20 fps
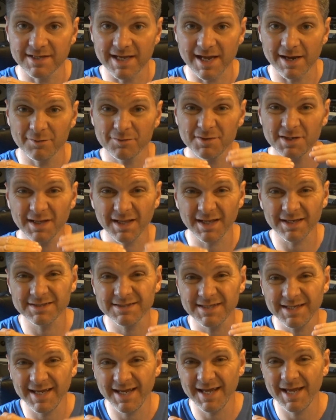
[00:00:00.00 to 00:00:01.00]
down, you'll
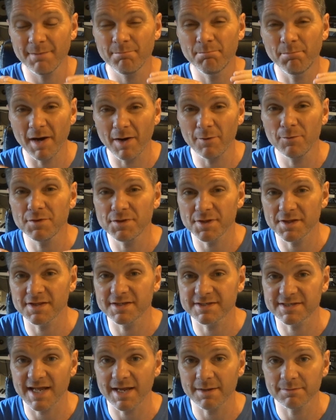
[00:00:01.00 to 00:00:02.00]
actually hear both at
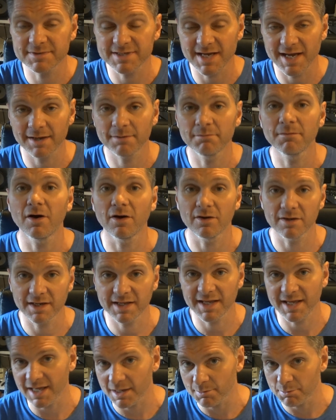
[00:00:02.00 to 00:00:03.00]
the same time on a
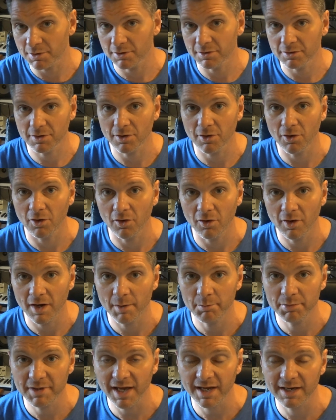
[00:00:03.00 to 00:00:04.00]
keyboard or
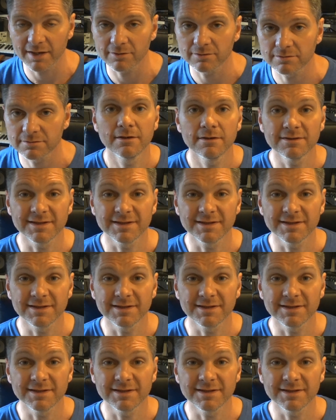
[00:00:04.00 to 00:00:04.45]
a piano.